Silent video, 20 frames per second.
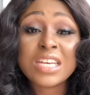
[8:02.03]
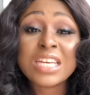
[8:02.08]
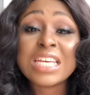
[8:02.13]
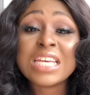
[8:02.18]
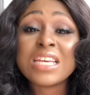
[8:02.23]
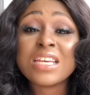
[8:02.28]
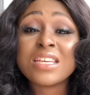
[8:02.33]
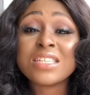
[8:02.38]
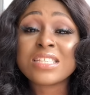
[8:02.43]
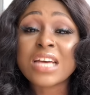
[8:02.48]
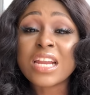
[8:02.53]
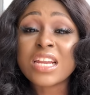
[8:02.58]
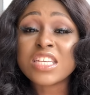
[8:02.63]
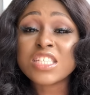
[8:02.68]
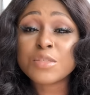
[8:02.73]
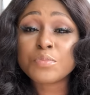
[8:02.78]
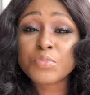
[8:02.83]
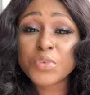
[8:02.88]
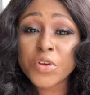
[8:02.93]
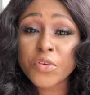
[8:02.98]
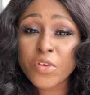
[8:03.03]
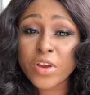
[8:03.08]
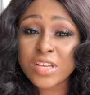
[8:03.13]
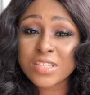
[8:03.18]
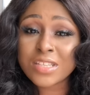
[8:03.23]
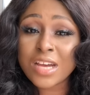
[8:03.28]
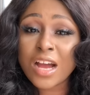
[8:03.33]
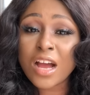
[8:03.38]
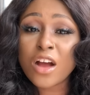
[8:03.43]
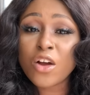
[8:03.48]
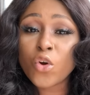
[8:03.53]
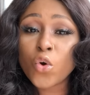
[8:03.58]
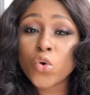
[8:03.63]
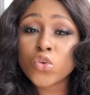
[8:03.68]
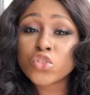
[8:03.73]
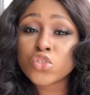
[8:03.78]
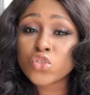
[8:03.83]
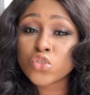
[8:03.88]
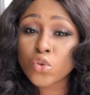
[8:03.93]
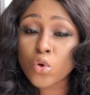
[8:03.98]
is an experience that can go
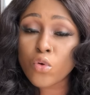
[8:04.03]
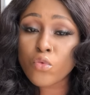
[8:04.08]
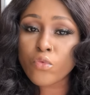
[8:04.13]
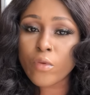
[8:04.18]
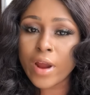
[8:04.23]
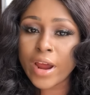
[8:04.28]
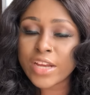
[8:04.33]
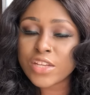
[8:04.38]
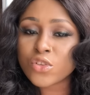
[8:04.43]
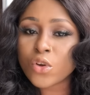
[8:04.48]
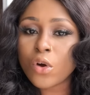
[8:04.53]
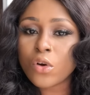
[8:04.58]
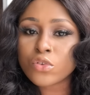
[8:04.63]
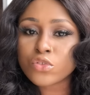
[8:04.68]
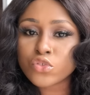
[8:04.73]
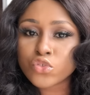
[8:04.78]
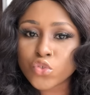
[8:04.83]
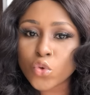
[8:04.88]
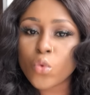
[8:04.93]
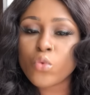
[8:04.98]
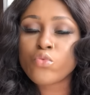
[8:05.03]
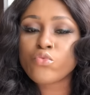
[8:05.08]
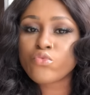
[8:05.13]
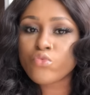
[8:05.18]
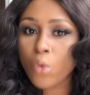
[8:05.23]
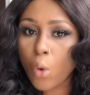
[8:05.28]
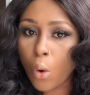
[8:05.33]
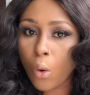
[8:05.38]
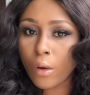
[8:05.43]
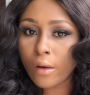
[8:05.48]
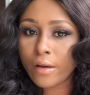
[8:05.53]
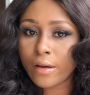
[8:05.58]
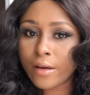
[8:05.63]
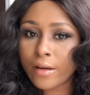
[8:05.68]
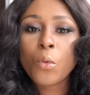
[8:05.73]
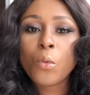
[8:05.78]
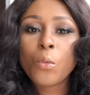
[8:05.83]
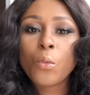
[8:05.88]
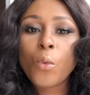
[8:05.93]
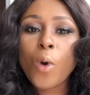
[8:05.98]
so right or so wrong.
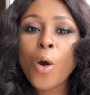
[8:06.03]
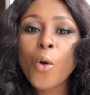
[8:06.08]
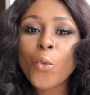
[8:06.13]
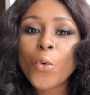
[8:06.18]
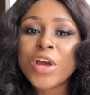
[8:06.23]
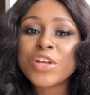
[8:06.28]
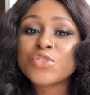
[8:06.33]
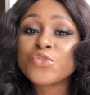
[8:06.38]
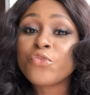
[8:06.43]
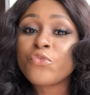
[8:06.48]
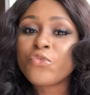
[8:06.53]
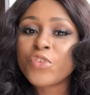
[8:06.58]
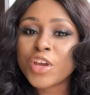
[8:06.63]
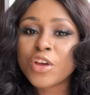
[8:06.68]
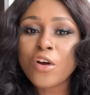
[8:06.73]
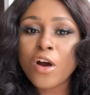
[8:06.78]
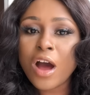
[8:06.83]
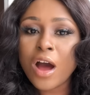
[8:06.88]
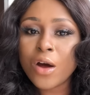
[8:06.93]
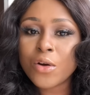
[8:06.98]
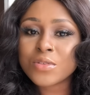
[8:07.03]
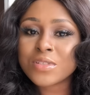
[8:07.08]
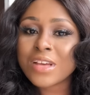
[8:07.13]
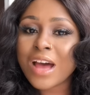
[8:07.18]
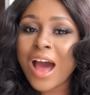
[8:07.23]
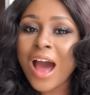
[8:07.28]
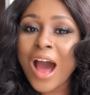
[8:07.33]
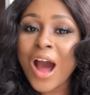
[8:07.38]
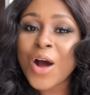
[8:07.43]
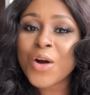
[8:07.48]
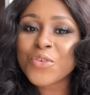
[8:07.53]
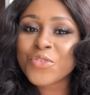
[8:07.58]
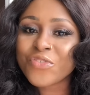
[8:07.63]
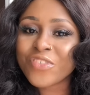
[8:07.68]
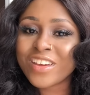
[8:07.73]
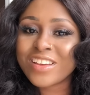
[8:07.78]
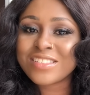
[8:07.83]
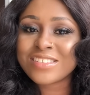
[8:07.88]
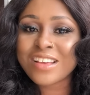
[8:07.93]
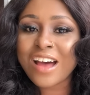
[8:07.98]
One way to figure out how
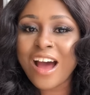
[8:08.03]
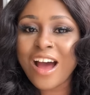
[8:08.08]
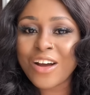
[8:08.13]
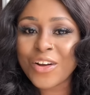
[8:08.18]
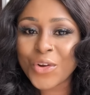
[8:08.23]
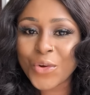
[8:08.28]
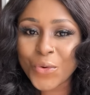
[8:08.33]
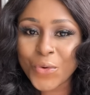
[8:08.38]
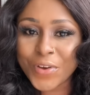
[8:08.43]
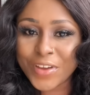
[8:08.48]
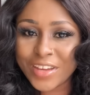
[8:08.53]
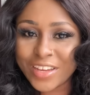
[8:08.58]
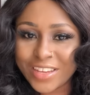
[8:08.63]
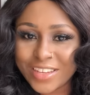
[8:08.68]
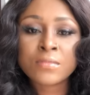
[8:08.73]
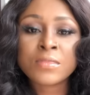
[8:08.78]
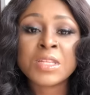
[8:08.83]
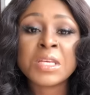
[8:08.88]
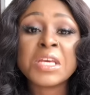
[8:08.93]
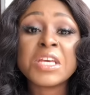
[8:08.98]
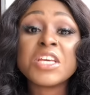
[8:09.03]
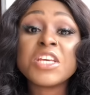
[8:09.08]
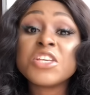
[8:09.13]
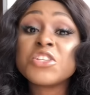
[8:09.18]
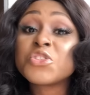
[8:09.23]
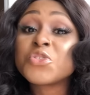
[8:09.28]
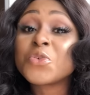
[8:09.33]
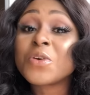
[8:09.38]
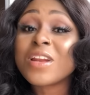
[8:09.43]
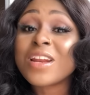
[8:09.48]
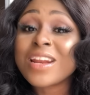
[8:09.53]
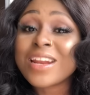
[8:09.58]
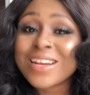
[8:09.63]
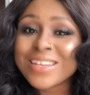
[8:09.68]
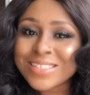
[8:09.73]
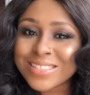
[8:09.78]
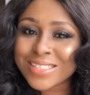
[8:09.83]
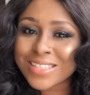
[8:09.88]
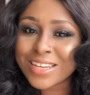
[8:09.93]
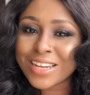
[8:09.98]
things are going is to
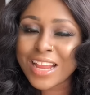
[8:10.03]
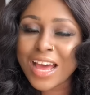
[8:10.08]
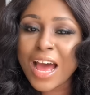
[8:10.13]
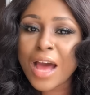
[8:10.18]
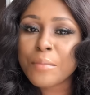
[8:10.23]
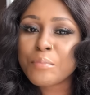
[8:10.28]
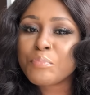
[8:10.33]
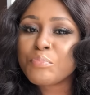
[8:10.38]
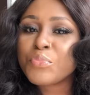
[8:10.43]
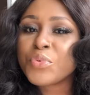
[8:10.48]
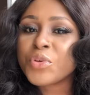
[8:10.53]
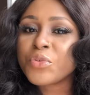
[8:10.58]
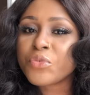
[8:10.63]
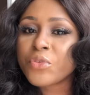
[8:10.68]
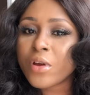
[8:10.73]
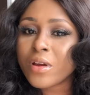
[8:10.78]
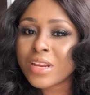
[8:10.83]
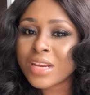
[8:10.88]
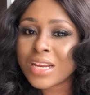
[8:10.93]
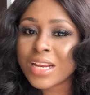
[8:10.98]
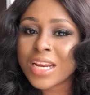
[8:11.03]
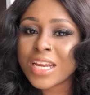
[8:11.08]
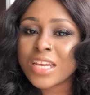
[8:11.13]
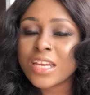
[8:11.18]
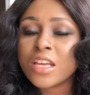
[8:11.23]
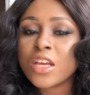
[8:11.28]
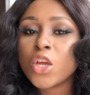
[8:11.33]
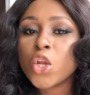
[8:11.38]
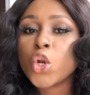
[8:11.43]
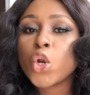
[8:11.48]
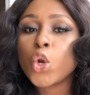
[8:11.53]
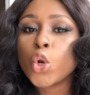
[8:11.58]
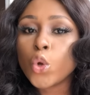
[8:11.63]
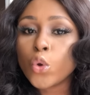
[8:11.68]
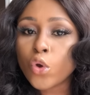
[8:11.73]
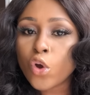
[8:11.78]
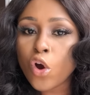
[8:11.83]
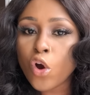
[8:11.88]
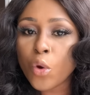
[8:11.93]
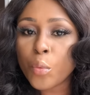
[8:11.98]
listen and periodically
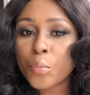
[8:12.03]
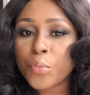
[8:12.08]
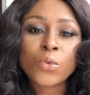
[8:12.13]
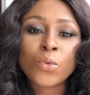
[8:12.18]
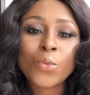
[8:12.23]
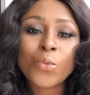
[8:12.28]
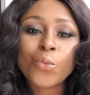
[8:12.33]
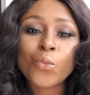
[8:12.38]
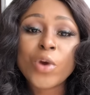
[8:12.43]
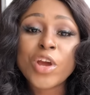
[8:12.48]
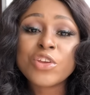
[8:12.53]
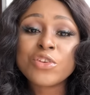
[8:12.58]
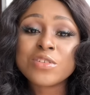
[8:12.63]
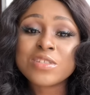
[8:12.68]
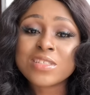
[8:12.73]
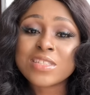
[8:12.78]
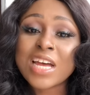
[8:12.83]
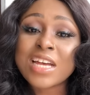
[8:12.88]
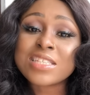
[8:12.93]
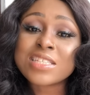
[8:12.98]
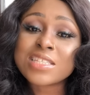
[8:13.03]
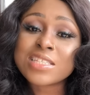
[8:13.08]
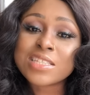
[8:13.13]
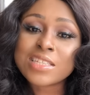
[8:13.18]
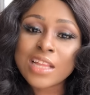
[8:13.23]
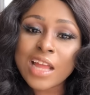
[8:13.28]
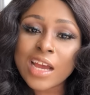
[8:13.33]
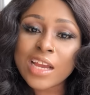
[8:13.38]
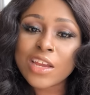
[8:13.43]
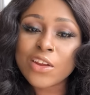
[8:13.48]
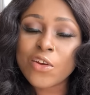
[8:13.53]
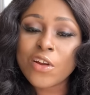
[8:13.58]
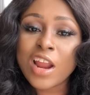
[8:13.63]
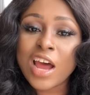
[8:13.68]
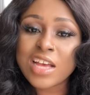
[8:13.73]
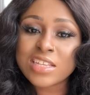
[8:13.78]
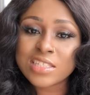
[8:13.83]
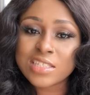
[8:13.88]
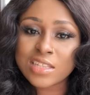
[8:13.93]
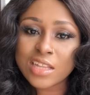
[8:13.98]
look up. When you start snacking on
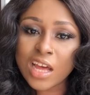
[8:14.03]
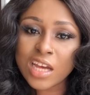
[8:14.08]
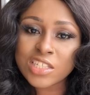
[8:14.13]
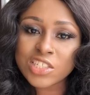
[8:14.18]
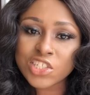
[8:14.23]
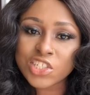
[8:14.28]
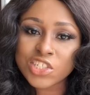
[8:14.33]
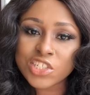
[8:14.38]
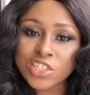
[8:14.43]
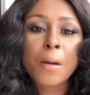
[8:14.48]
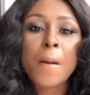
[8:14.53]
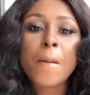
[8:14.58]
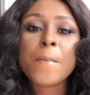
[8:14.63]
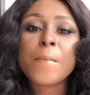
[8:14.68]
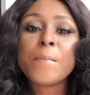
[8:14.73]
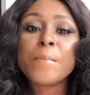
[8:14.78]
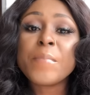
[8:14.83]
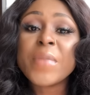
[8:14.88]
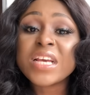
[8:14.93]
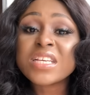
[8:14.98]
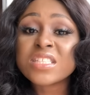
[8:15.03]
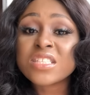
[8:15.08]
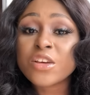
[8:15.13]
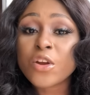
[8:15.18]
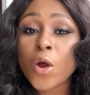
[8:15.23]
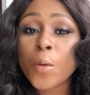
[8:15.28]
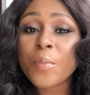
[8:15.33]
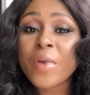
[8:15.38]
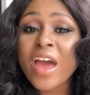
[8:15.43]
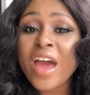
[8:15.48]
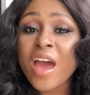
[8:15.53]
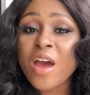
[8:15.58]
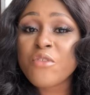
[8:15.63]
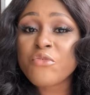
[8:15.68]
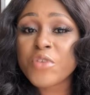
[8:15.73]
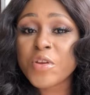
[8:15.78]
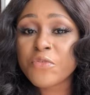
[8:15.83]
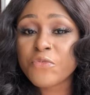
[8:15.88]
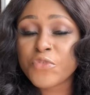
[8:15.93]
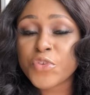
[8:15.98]
her snatch, mix it up
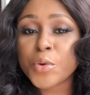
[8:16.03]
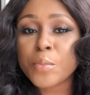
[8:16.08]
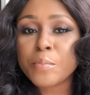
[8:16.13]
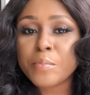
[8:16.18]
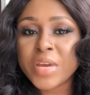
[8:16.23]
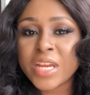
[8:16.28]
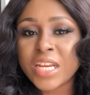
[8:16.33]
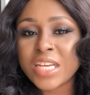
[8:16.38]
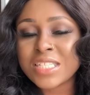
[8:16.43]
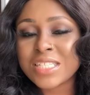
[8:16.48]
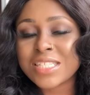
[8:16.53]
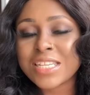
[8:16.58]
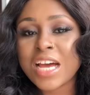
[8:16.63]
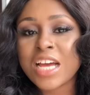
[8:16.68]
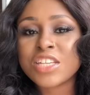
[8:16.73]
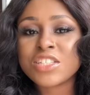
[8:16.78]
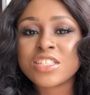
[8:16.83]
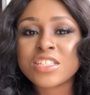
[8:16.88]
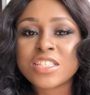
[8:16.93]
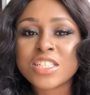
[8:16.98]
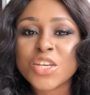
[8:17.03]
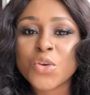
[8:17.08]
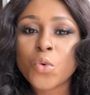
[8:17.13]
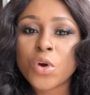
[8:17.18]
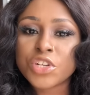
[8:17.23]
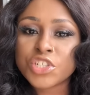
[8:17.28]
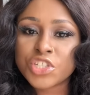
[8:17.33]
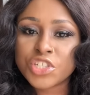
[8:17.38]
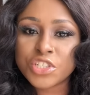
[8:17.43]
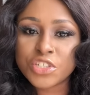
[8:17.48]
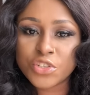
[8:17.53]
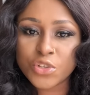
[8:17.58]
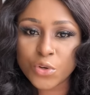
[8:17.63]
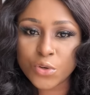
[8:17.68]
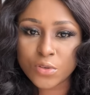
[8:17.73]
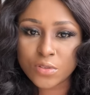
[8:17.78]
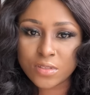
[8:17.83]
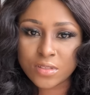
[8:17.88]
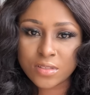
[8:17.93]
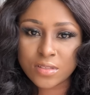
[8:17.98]
every few minutes and see what she
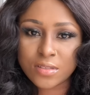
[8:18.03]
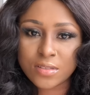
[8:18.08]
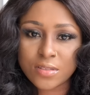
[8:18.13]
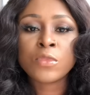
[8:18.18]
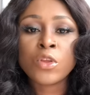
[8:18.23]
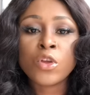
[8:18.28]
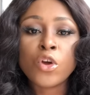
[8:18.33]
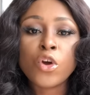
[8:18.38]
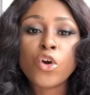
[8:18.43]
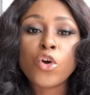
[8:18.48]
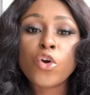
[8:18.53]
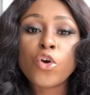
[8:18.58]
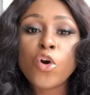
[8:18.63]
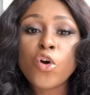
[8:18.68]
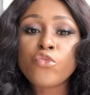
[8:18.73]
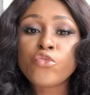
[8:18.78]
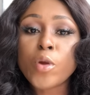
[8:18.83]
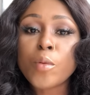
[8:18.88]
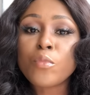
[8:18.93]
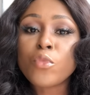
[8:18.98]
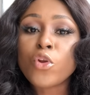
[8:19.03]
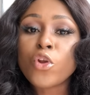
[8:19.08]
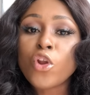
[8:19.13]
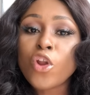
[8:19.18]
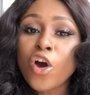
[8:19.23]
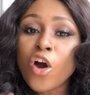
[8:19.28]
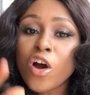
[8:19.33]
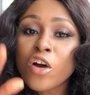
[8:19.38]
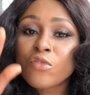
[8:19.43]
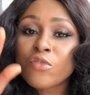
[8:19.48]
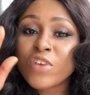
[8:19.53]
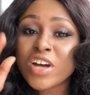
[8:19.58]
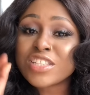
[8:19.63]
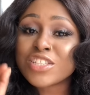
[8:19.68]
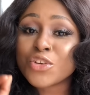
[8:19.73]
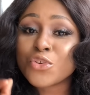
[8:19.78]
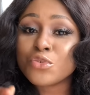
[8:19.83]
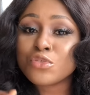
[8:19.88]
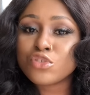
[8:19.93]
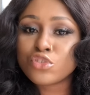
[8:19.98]
does. Go from long
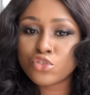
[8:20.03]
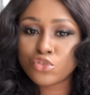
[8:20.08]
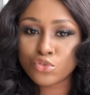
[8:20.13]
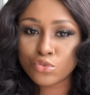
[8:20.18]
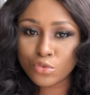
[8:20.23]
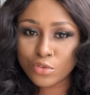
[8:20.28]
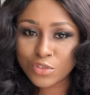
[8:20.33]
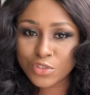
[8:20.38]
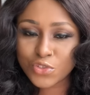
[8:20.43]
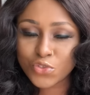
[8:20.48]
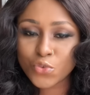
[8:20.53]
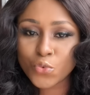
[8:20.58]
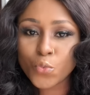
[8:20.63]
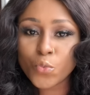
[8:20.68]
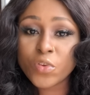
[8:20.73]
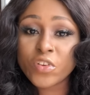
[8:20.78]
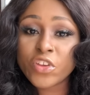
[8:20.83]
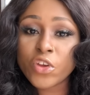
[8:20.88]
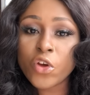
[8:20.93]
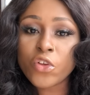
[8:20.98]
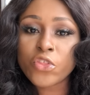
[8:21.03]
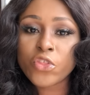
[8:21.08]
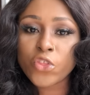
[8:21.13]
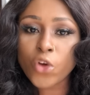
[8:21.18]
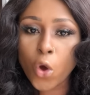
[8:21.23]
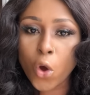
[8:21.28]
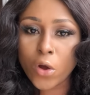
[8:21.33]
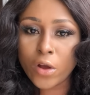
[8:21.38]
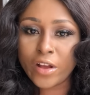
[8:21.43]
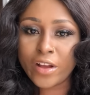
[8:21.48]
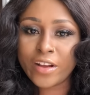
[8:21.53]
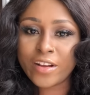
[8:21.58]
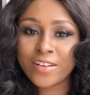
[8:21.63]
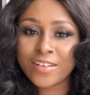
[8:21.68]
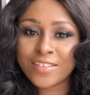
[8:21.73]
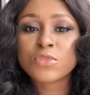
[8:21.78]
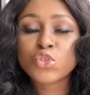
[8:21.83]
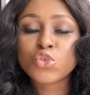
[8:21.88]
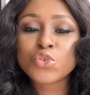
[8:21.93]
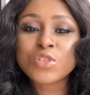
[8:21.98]
vertical strokes with your tongue
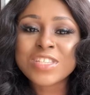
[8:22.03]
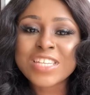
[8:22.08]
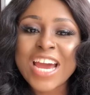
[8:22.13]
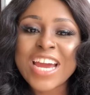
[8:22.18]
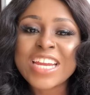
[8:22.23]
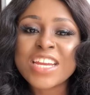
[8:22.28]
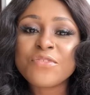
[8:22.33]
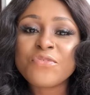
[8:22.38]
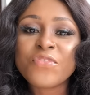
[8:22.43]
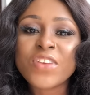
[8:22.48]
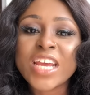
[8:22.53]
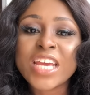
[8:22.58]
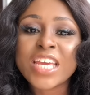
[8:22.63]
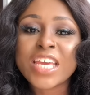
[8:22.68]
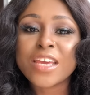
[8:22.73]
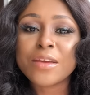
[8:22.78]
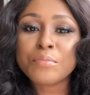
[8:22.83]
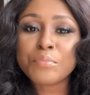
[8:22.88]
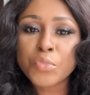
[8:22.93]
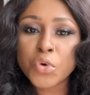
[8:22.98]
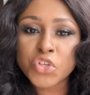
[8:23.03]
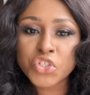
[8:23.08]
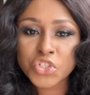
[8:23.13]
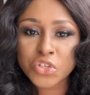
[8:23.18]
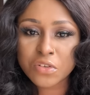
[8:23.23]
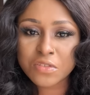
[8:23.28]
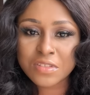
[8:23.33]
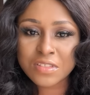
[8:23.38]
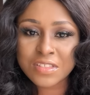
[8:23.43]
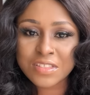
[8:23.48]
to tiny flicking motions,